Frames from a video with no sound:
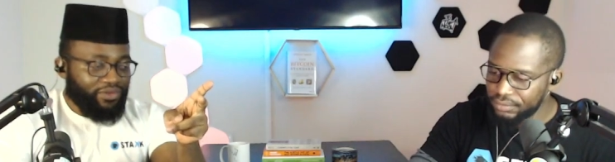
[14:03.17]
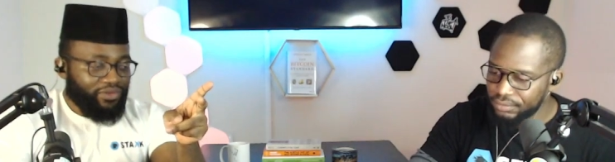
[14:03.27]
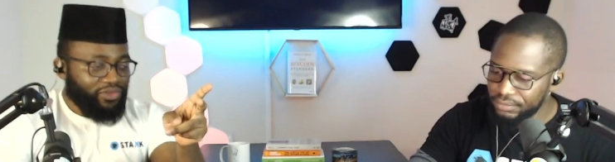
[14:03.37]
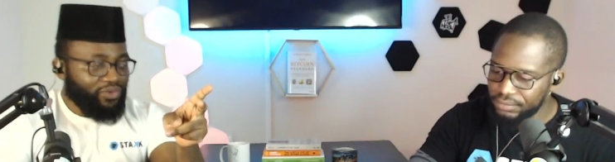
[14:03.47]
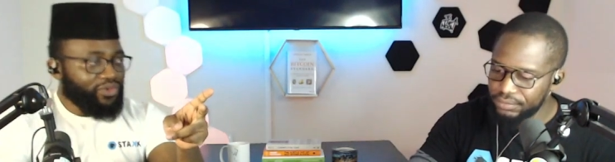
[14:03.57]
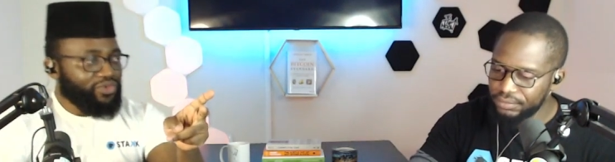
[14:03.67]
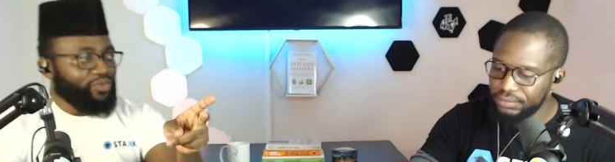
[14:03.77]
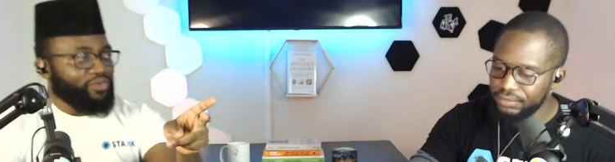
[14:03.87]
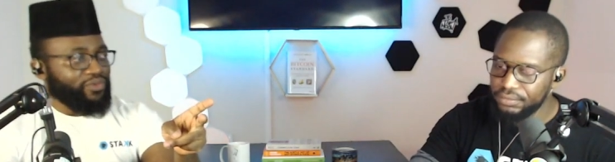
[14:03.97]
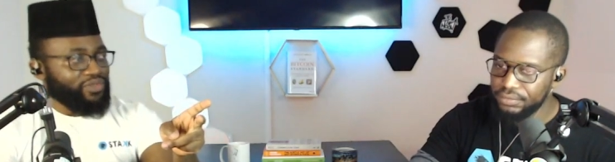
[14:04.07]
Speaker 1: You want to drop
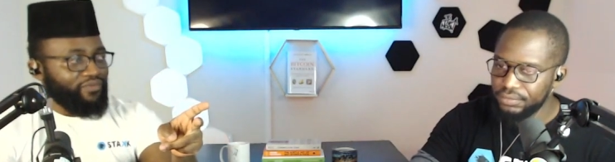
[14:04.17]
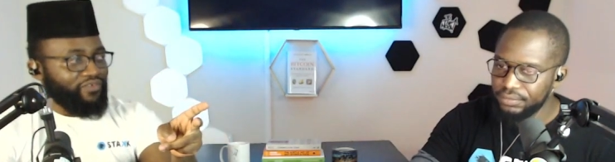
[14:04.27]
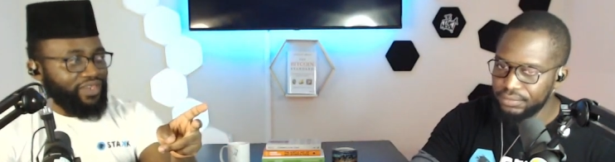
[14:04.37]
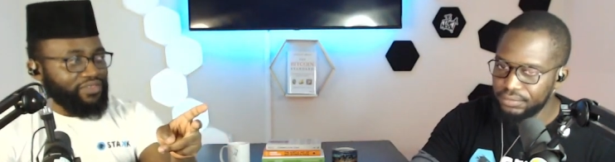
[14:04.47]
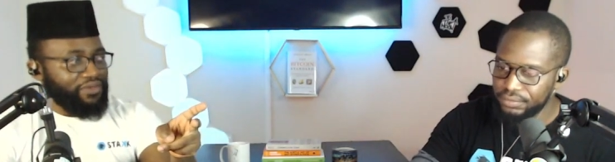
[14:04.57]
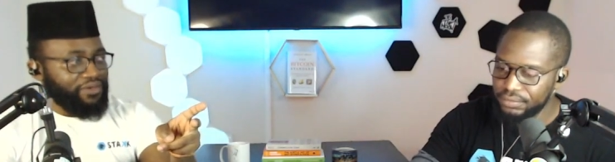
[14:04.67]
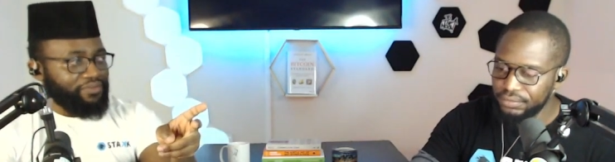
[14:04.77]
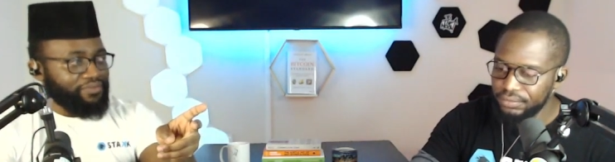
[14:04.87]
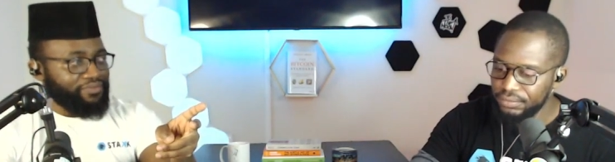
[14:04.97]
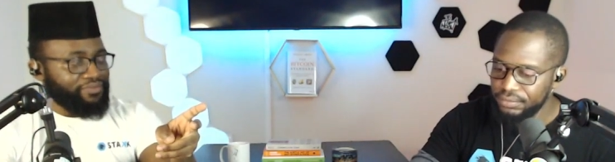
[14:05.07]
them with some facts, sir?
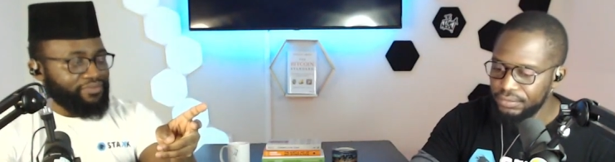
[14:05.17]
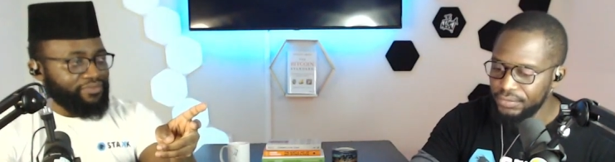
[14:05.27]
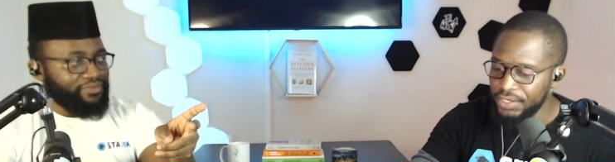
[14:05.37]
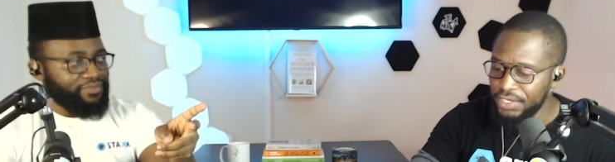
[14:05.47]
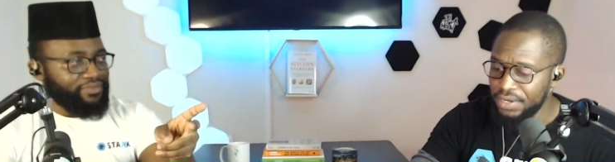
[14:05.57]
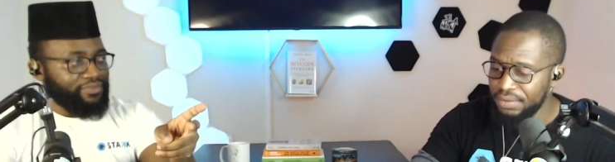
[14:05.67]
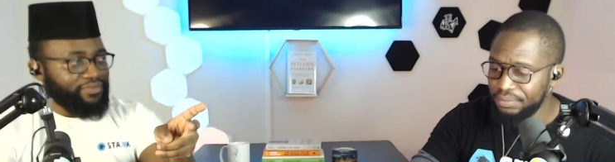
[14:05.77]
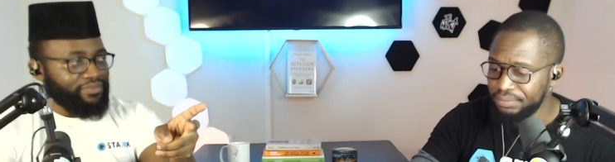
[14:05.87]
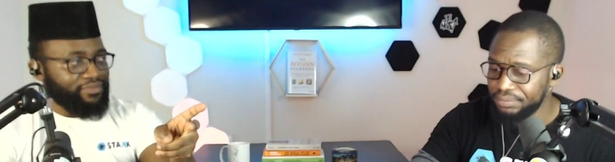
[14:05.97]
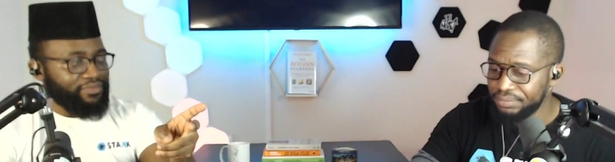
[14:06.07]
Speaker 2: Yeah.
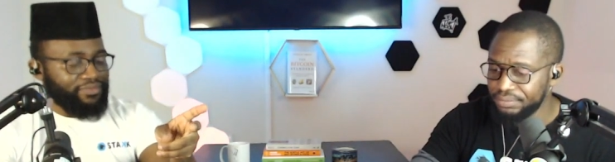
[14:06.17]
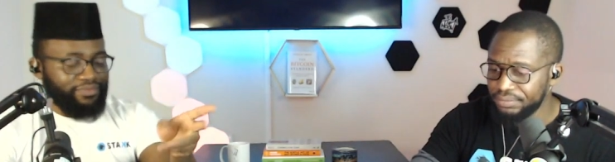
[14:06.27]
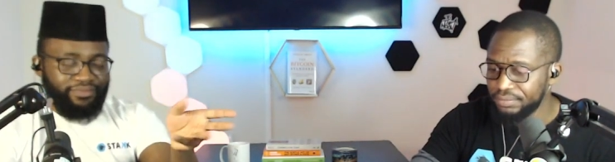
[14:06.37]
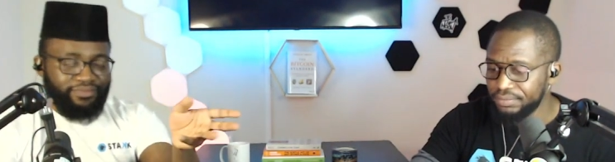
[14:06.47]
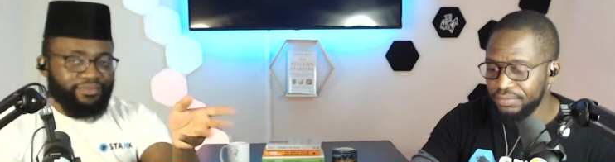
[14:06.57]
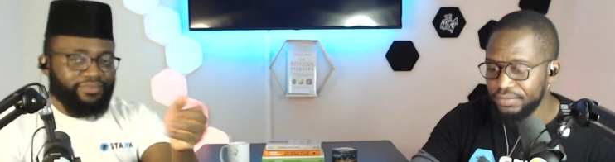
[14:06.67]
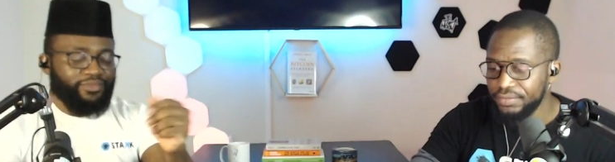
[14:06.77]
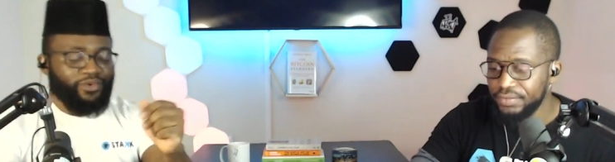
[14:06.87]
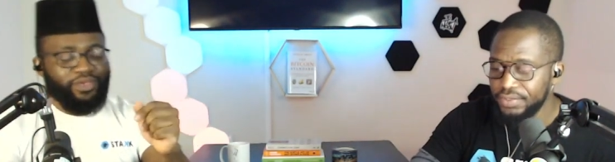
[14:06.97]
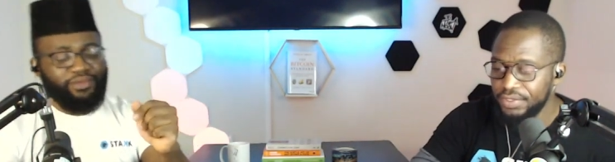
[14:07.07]

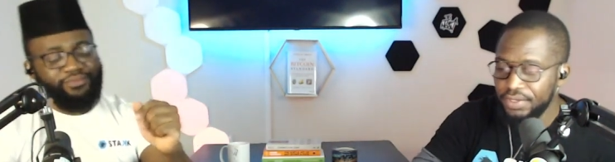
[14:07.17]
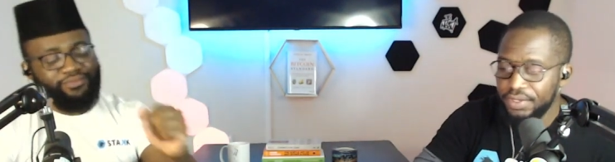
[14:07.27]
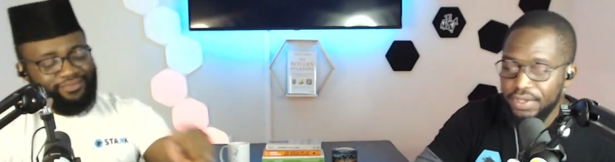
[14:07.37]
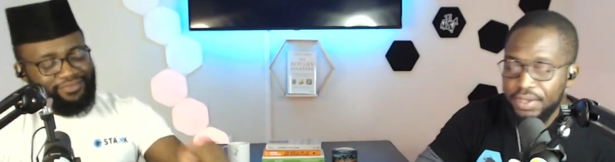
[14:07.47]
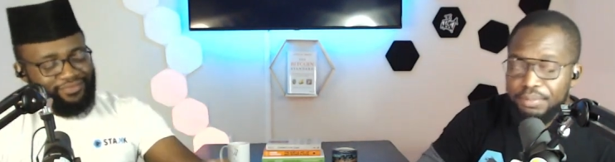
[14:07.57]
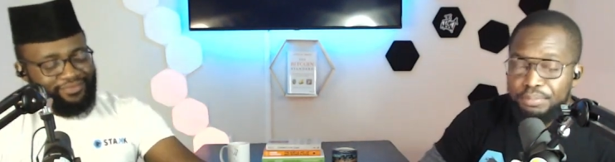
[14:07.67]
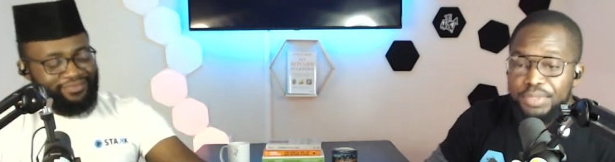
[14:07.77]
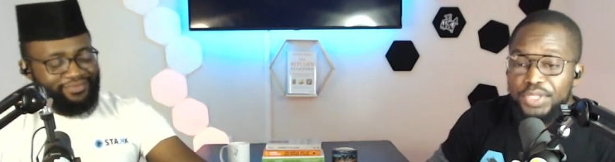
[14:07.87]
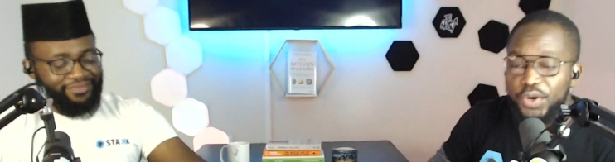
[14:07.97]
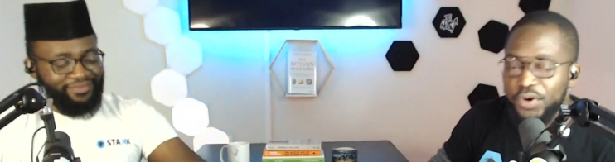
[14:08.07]
Okay.
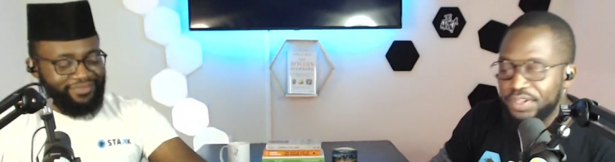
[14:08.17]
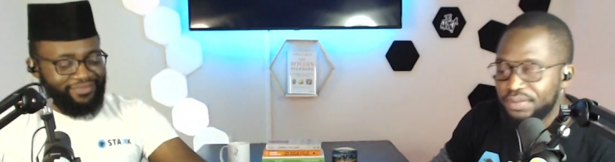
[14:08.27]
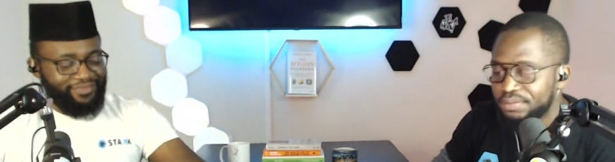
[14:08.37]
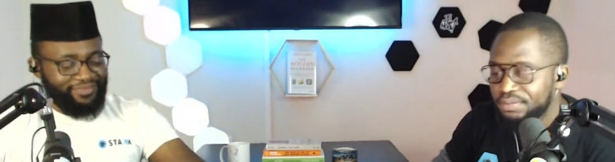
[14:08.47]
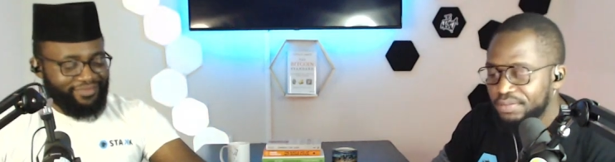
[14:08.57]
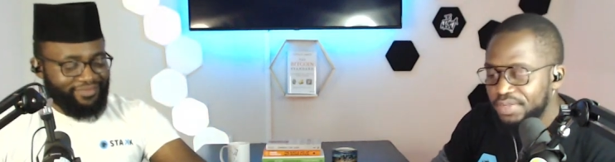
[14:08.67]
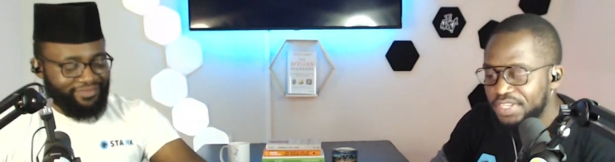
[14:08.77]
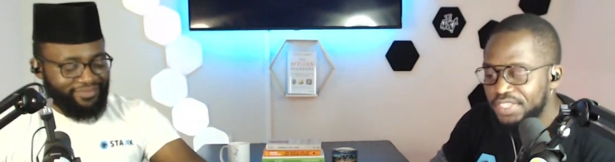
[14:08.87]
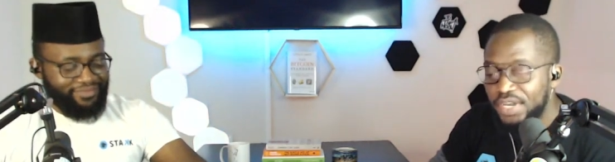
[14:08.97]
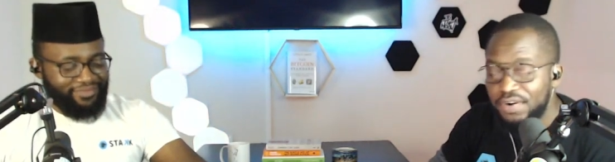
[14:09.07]
Bitcoin is
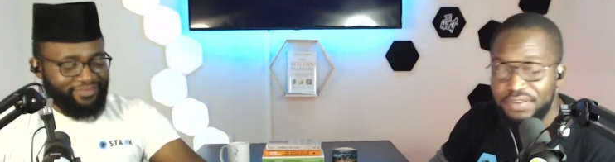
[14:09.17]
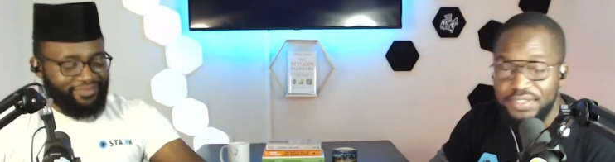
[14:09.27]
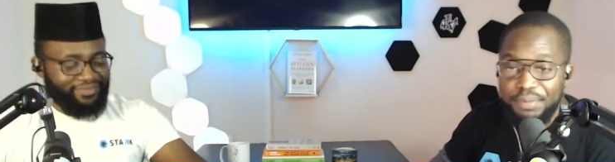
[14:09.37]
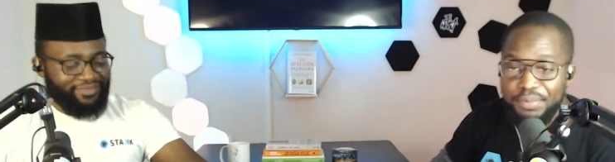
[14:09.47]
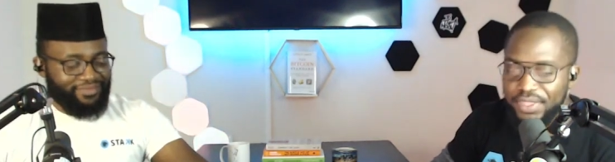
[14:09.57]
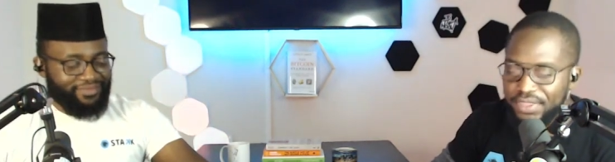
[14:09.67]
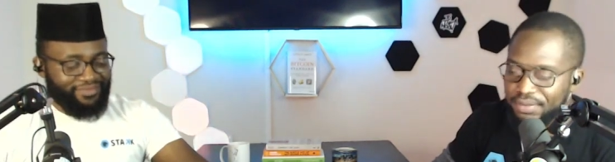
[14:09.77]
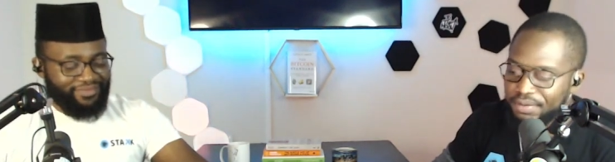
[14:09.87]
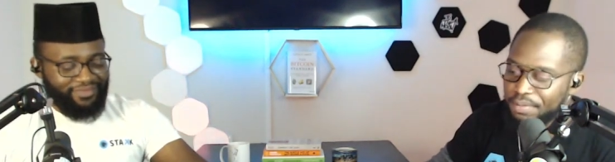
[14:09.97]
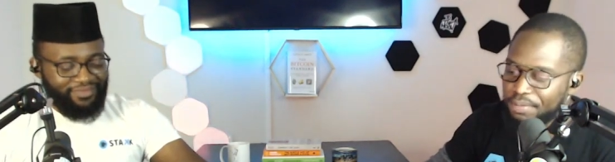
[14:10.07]
now accepted
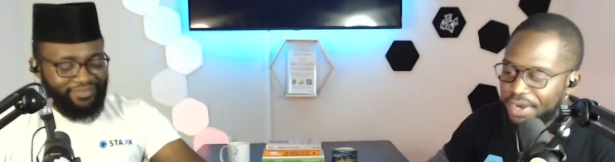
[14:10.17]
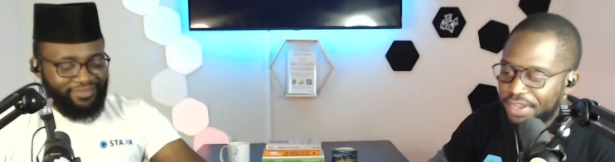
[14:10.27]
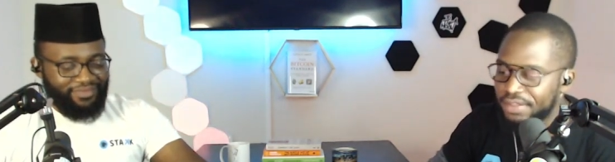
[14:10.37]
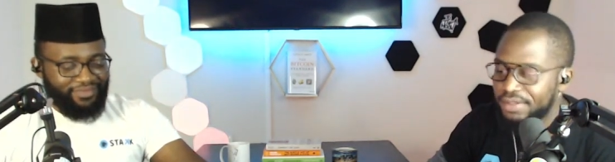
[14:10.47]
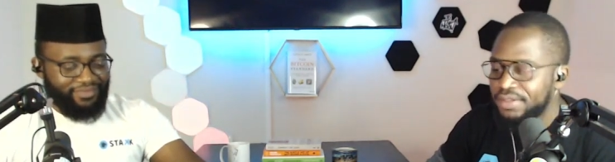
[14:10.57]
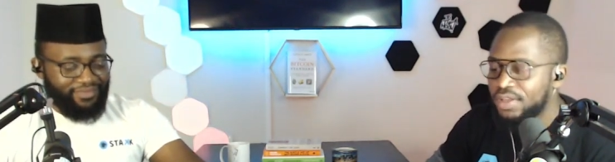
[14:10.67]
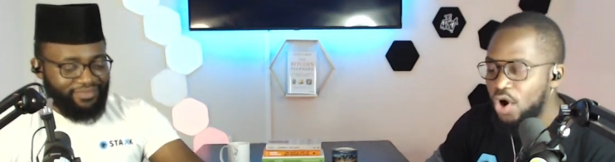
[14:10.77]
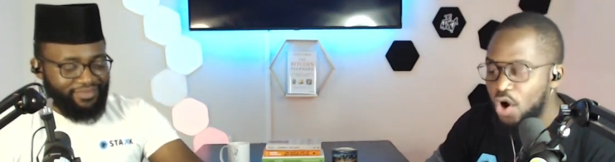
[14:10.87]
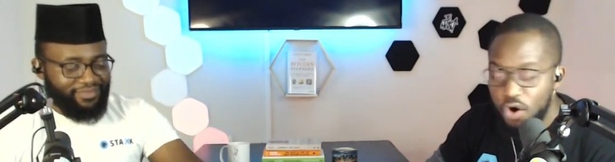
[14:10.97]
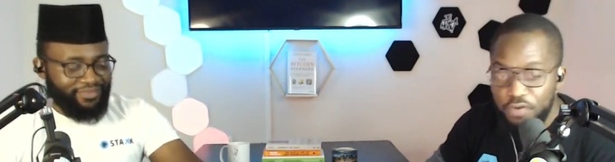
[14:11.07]
by
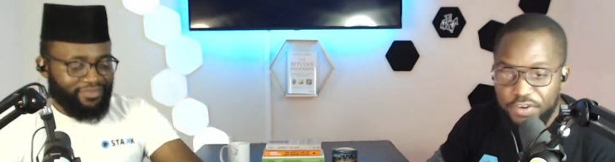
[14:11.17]
over